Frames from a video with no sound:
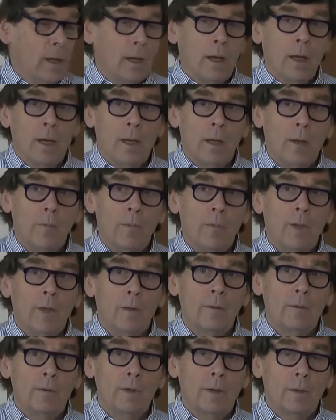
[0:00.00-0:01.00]
Um,
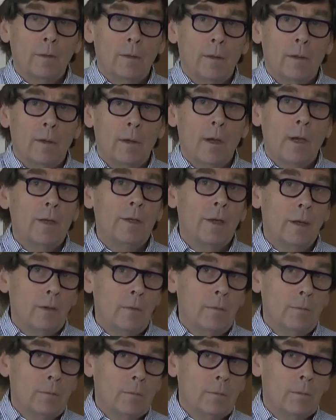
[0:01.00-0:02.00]
and uh, I
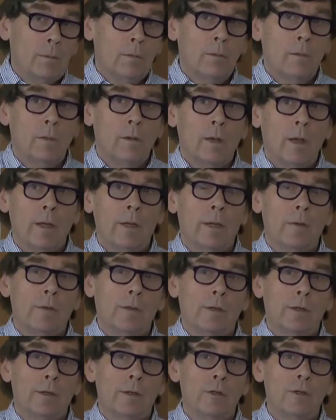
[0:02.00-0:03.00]
know, I know
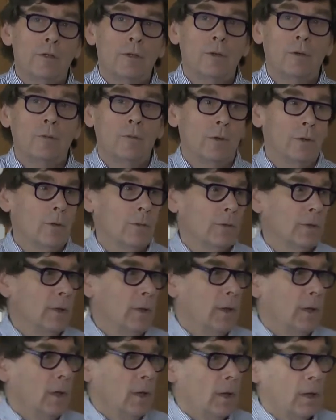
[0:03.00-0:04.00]
the clinician involved,
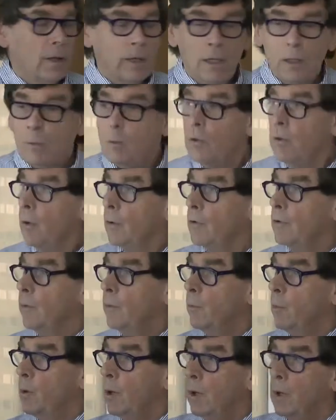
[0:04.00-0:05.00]
and he would not
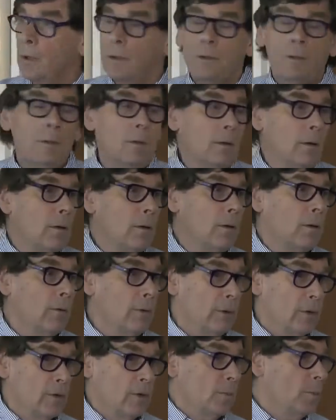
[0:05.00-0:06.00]
have worked
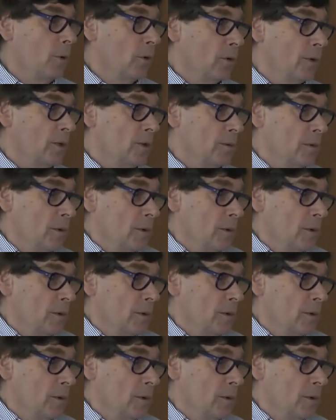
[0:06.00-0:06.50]
on those bodies.